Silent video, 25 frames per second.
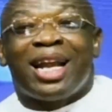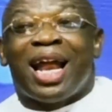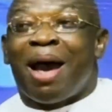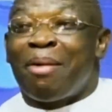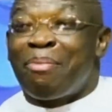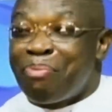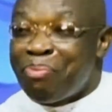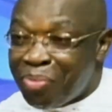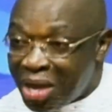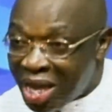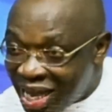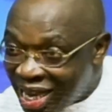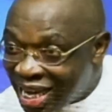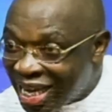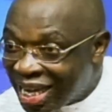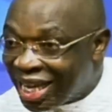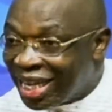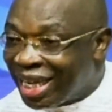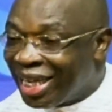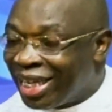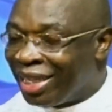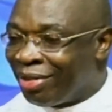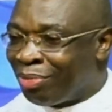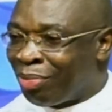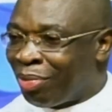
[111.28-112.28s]
not me.
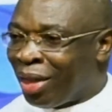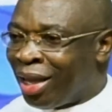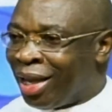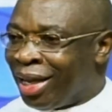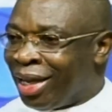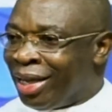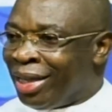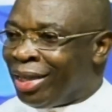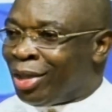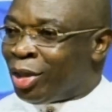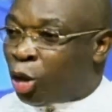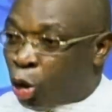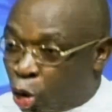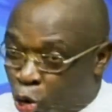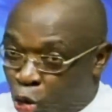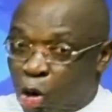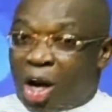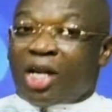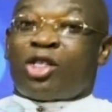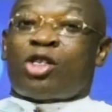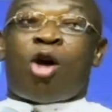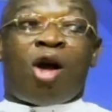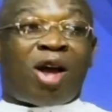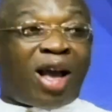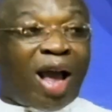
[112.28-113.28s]

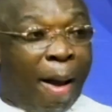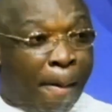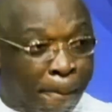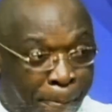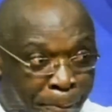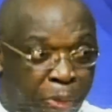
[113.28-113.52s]
Situation can